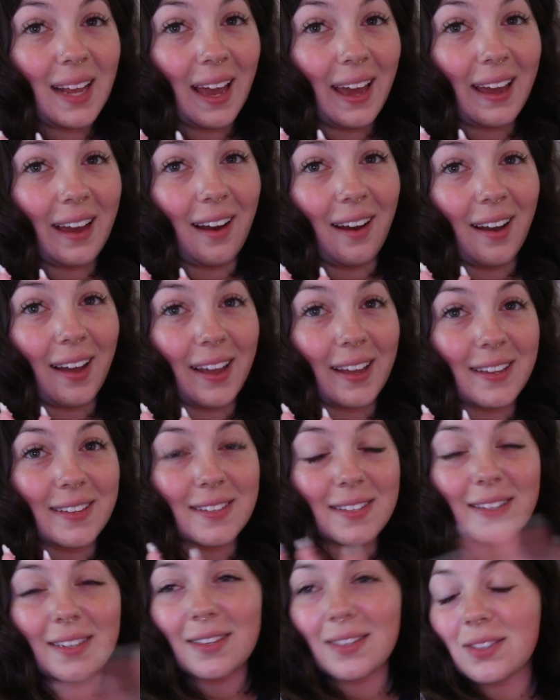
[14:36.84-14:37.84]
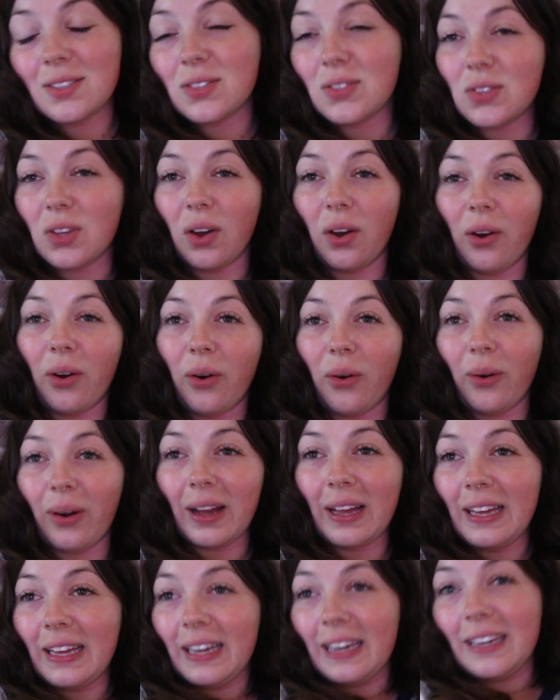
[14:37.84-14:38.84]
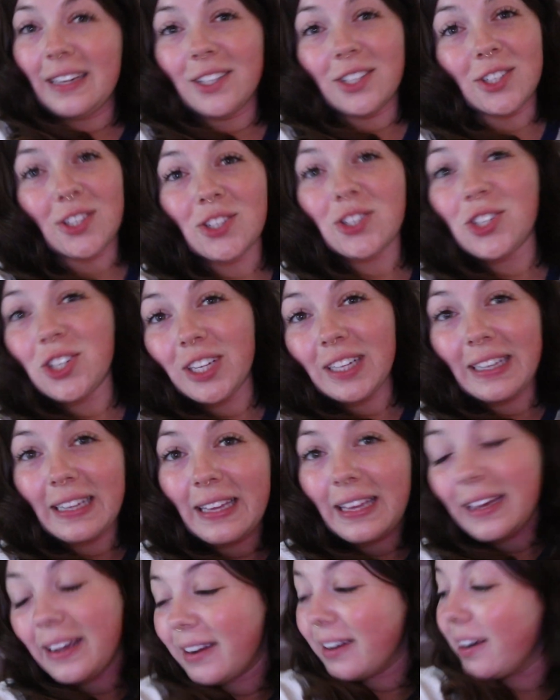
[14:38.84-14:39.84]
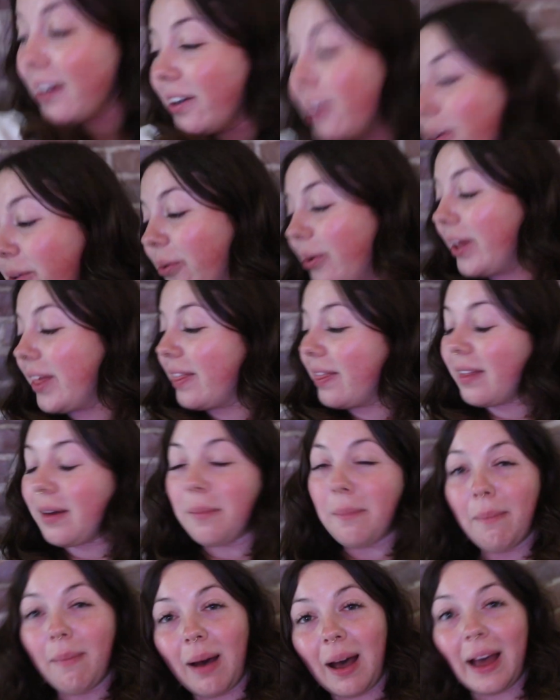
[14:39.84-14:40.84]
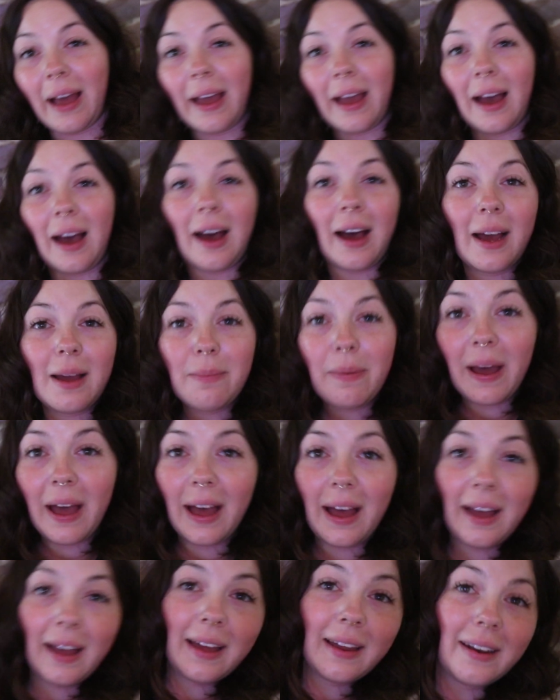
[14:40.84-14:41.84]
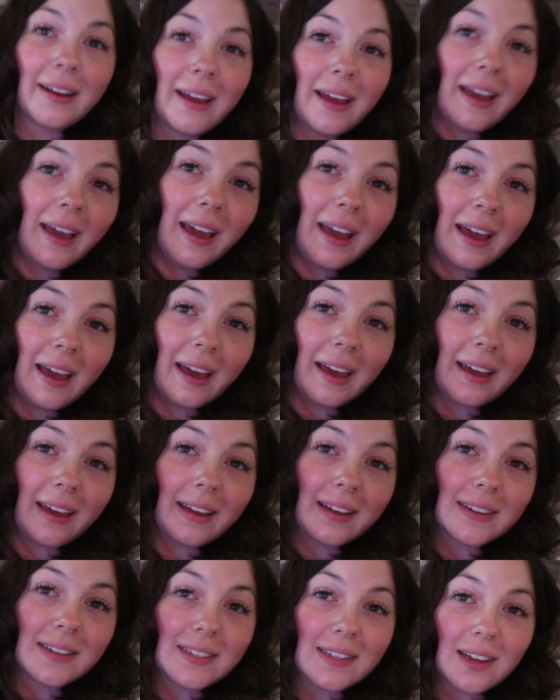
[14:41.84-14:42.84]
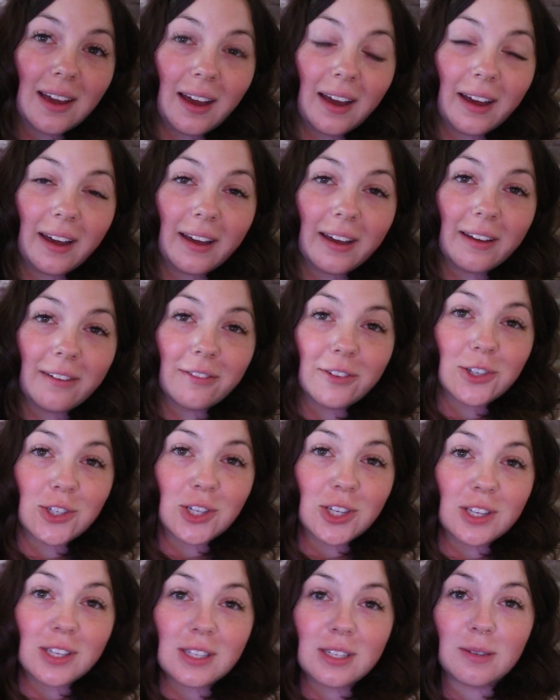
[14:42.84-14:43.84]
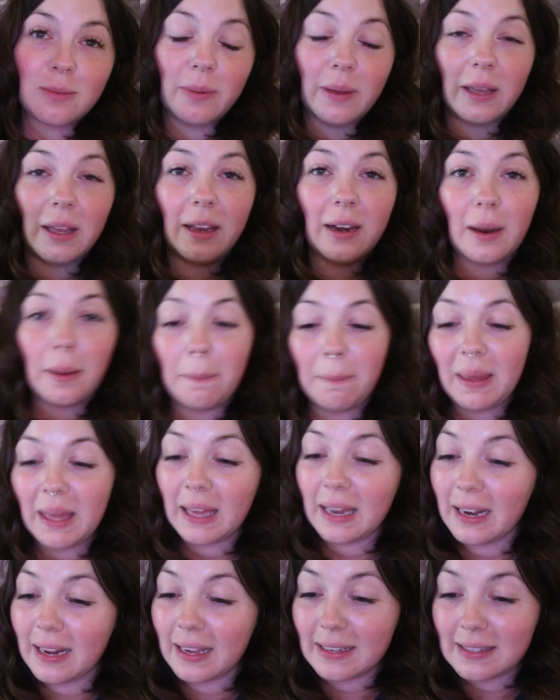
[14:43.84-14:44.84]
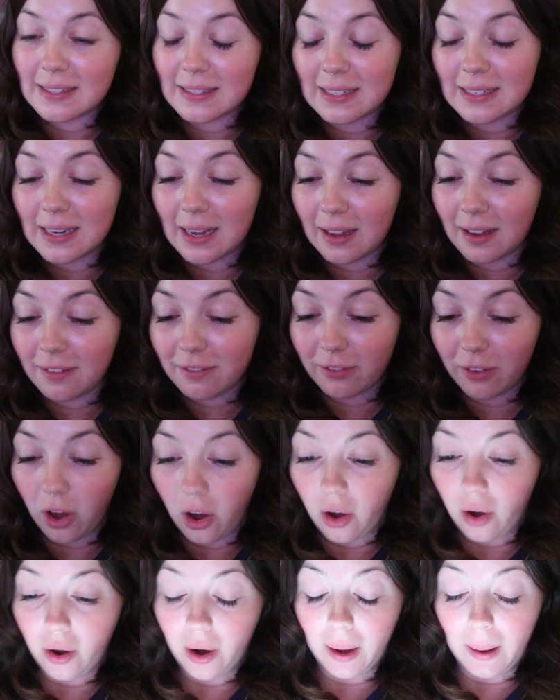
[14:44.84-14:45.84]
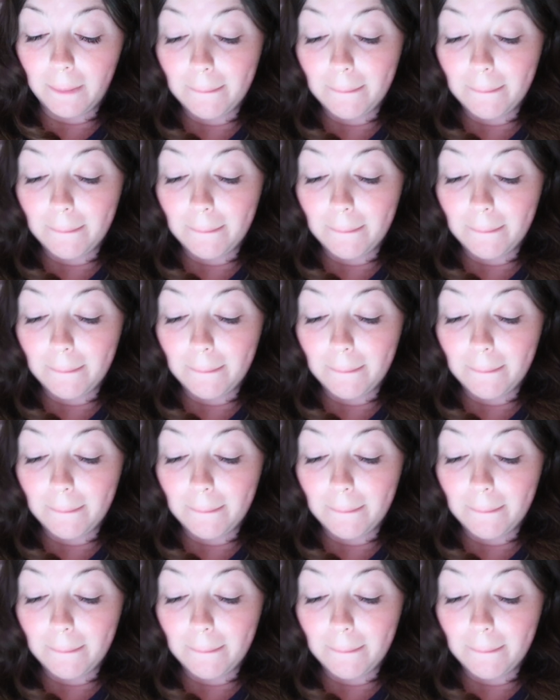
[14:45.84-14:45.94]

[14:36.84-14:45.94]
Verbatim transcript: Hey guys, so just chilling here with my iPad and I've just been pinning stuff on